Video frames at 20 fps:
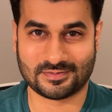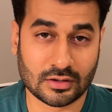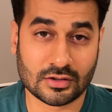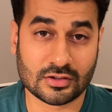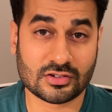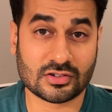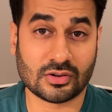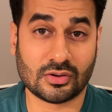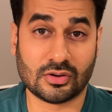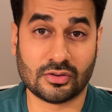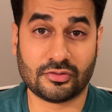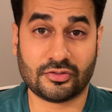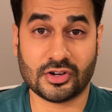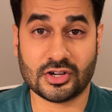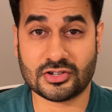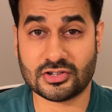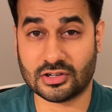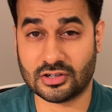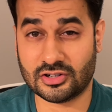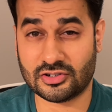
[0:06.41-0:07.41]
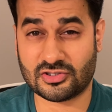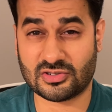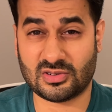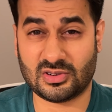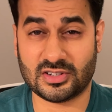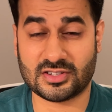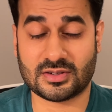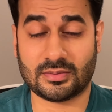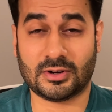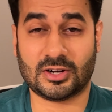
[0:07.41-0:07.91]
So version control
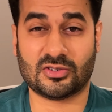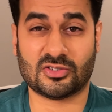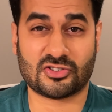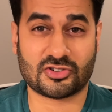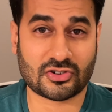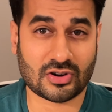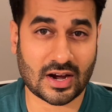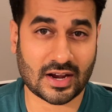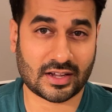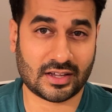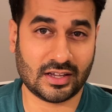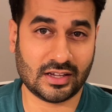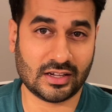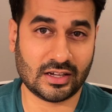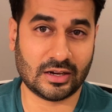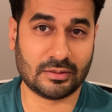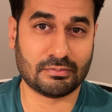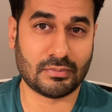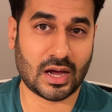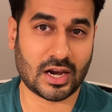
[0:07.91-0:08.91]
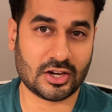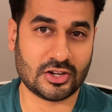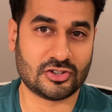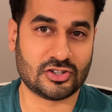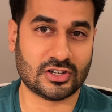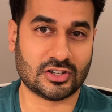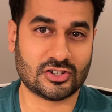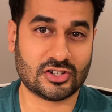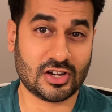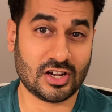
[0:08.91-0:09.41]
is about tracking and
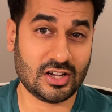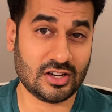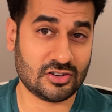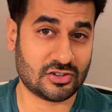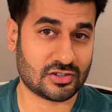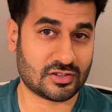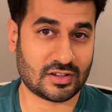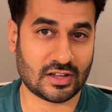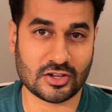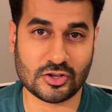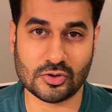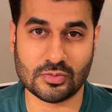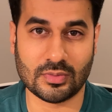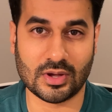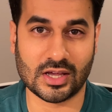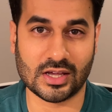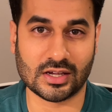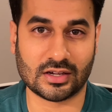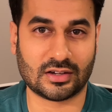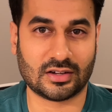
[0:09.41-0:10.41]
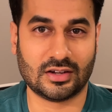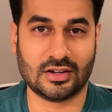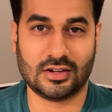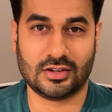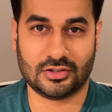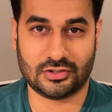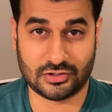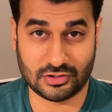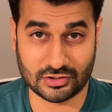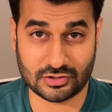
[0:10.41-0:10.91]
managing changes that you make
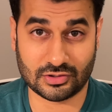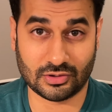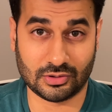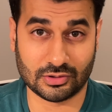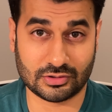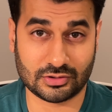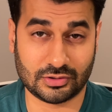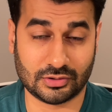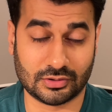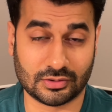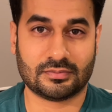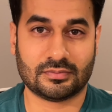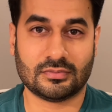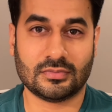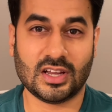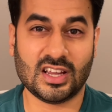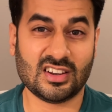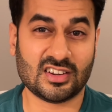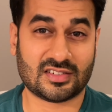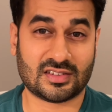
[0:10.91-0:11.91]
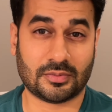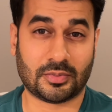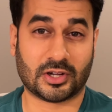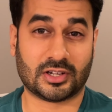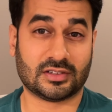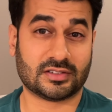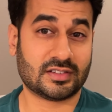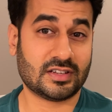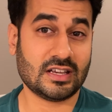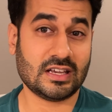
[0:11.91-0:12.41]
to source code. In a
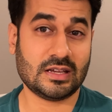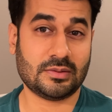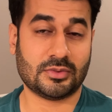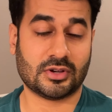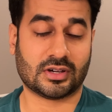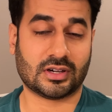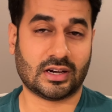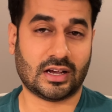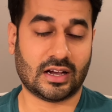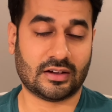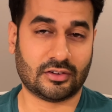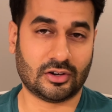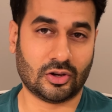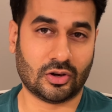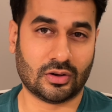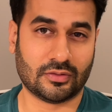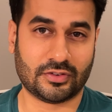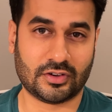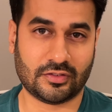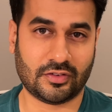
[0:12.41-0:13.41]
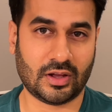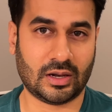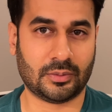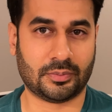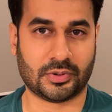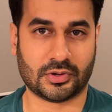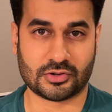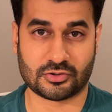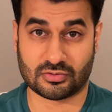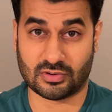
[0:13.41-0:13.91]
typical team, you're going to have a lot of
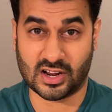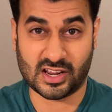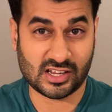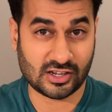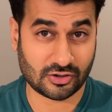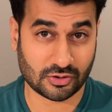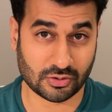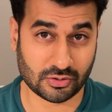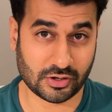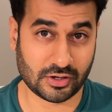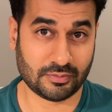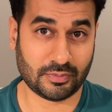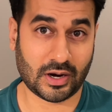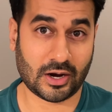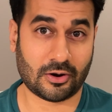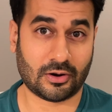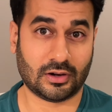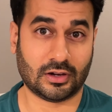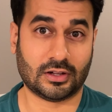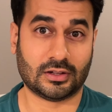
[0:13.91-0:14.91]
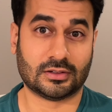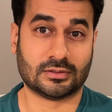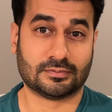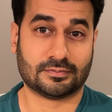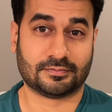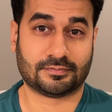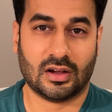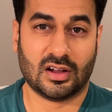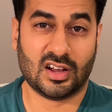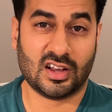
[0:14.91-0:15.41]
developers writing code in parallel.
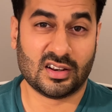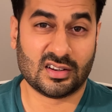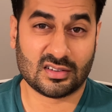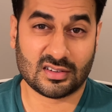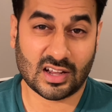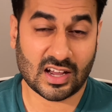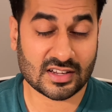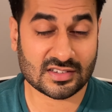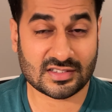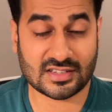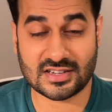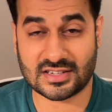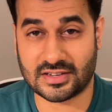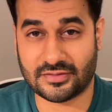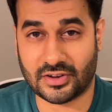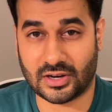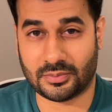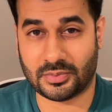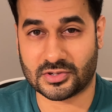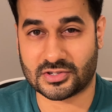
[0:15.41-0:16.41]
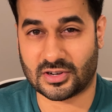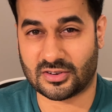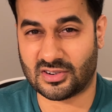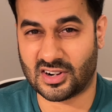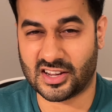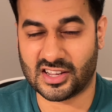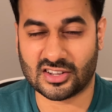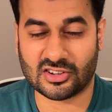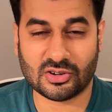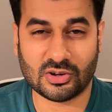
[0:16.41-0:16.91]
And as these developers are
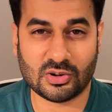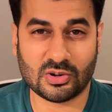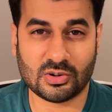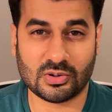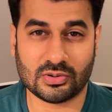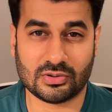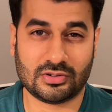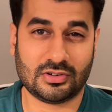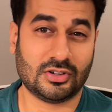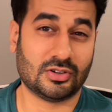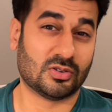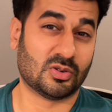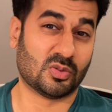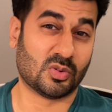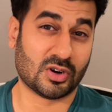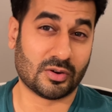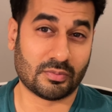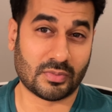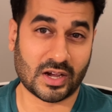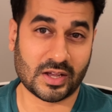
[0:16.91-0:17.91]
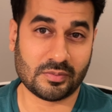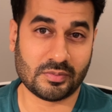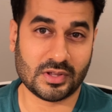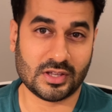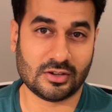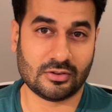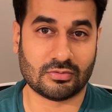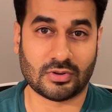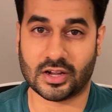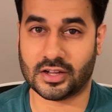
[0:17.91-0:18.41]
writing code, one might
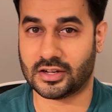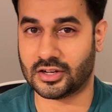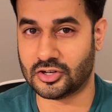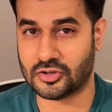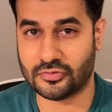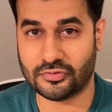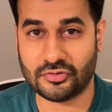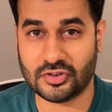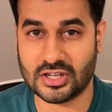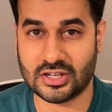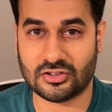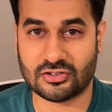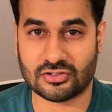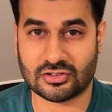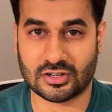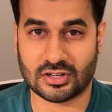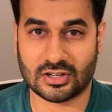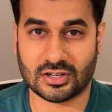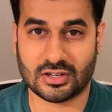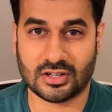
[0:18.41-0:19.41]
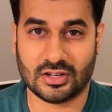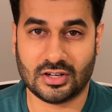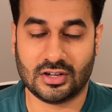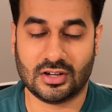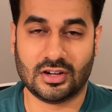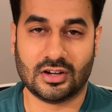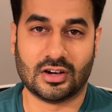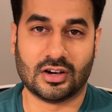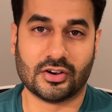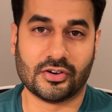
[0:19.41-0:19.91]
be writing a new feature,
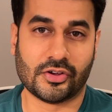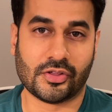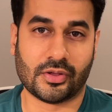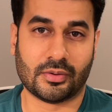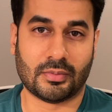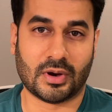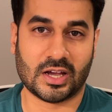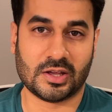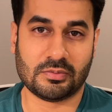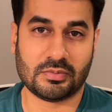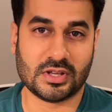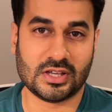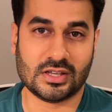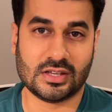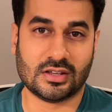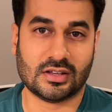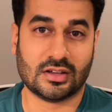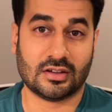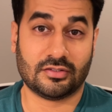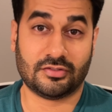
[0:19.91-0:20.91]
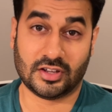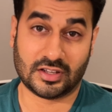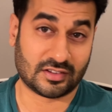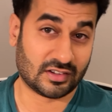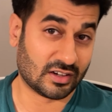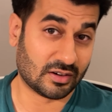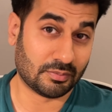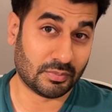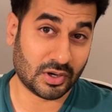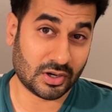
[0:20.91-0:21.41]
another might be
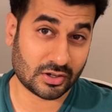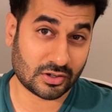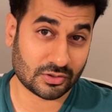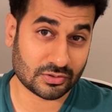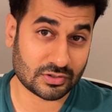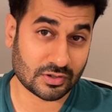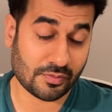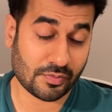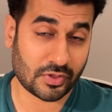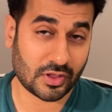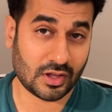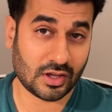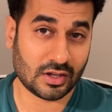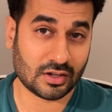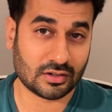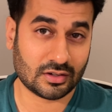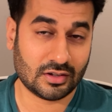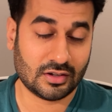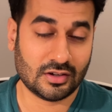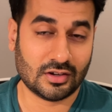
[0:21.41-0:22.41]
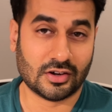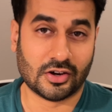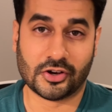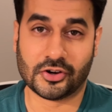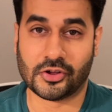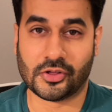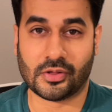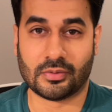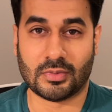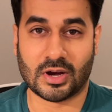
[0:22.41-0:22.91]
fixing a bug or something,
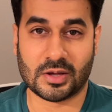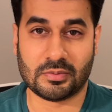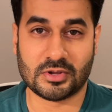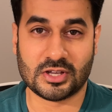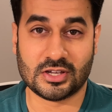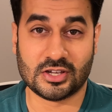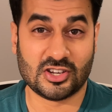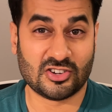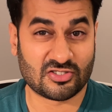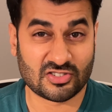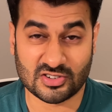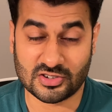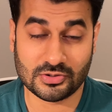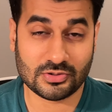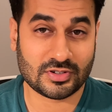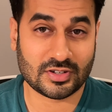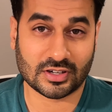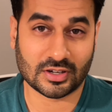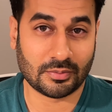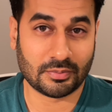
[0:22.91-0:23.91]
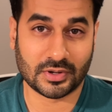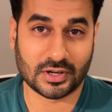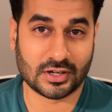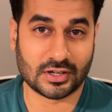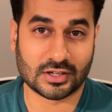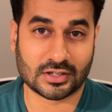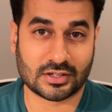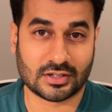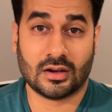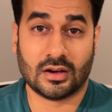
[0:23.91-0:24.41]
another might be introducing a
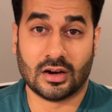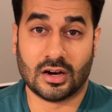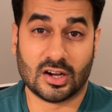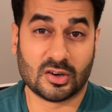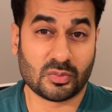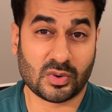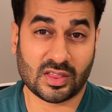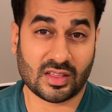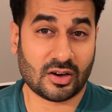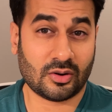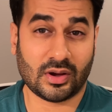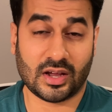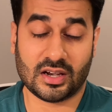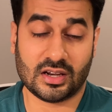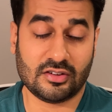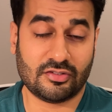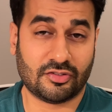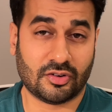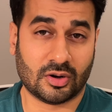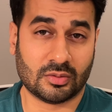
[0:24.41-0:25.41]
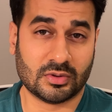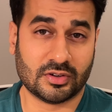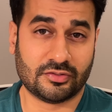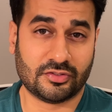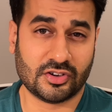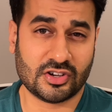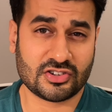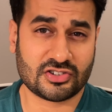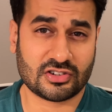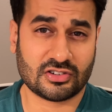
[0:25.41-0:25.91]
bug. And without any form of
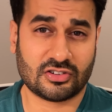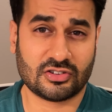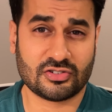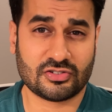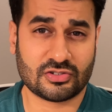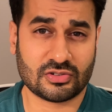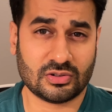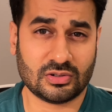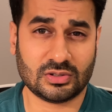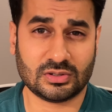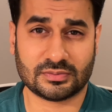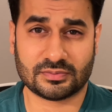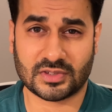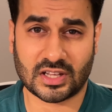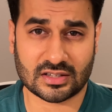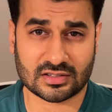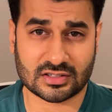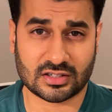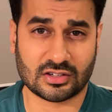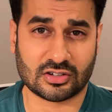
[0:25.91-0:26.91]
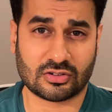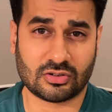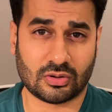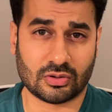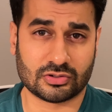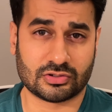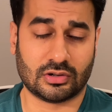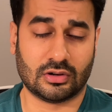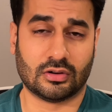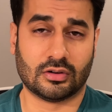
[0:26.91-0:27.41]
version control, that's going to
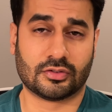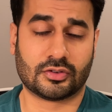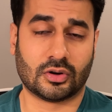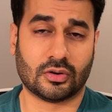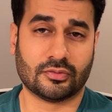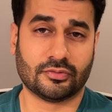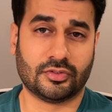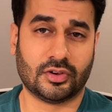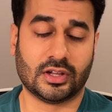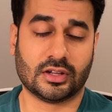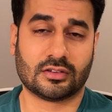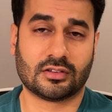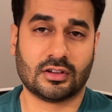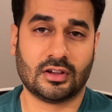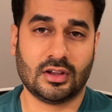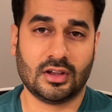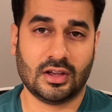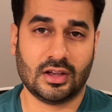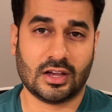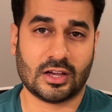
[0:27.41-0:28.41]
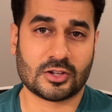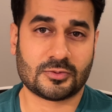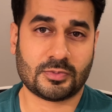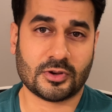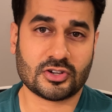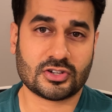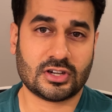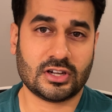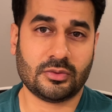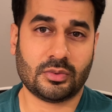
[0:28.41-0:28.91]
cause a lot of conflicts,
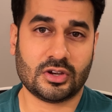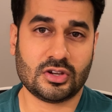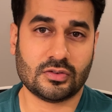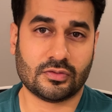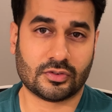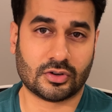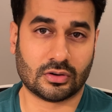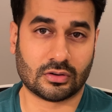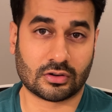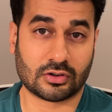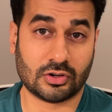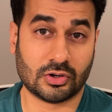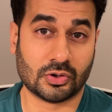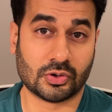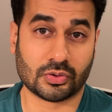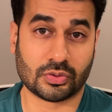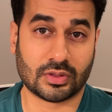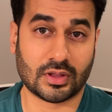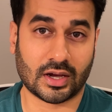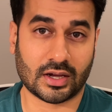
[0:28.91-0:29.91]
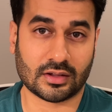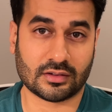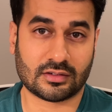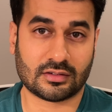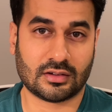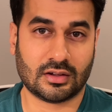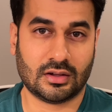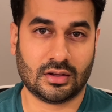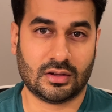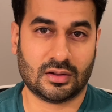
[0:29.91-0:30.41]
especially when you've got code that's
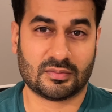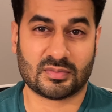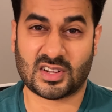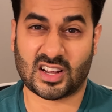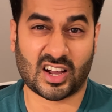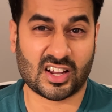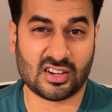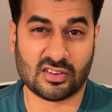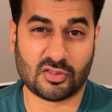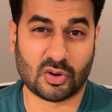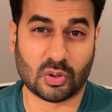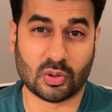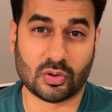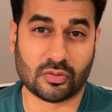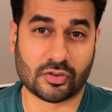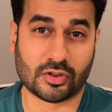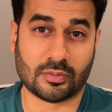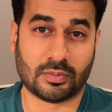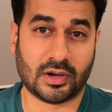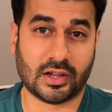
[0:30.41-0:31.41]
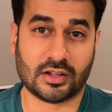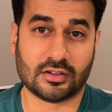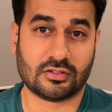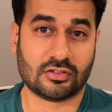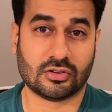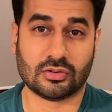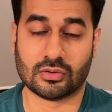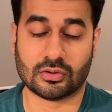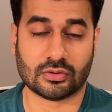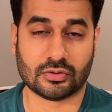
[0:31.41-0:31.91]
kind of all over the place.
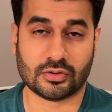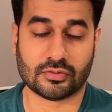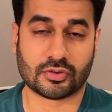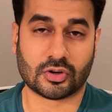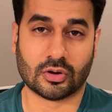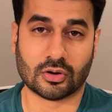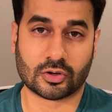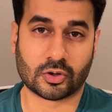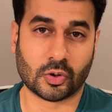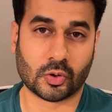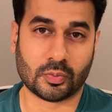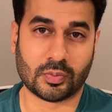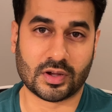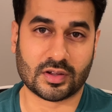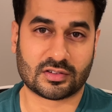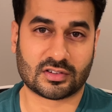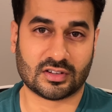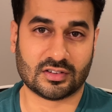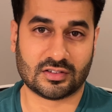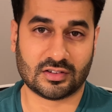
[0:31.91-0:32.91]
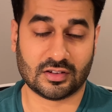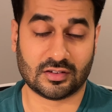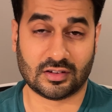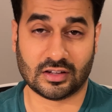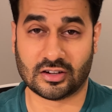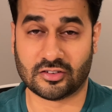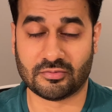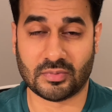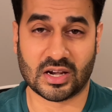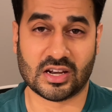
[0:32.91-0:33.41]
You've got a code base consisting
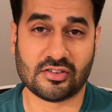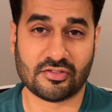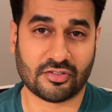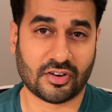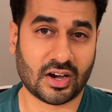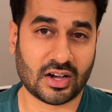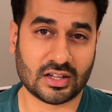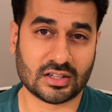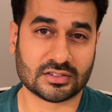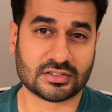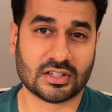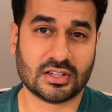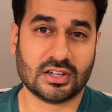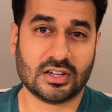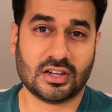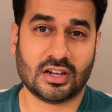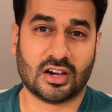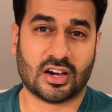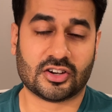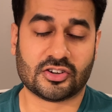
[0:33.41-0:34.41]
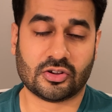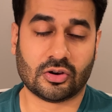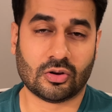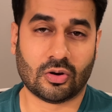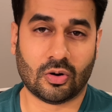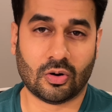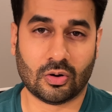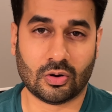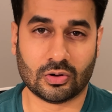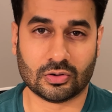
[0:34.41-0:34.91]
of many files and you're
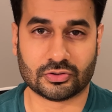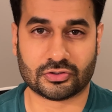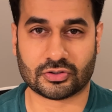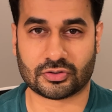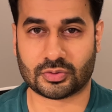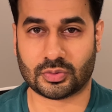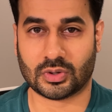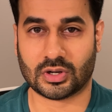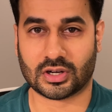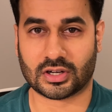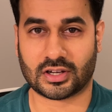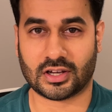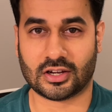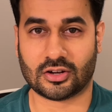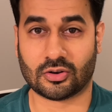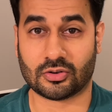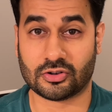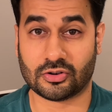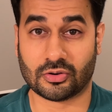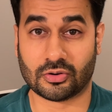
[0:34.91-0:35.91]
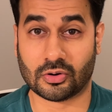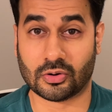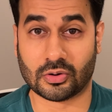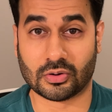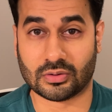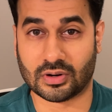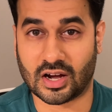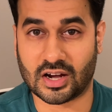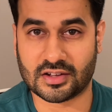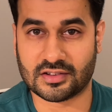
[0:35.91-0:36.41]
not all just working on your
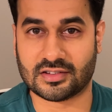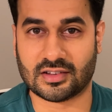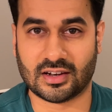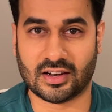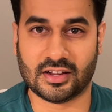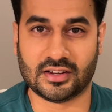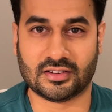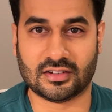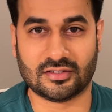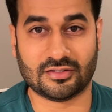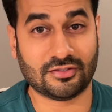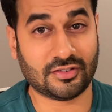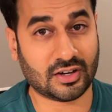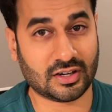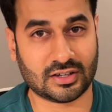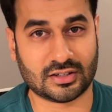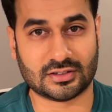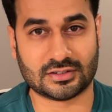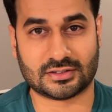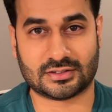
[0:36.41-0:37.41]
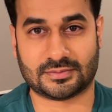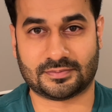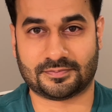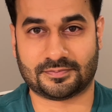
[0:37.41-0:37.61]
own isolated files.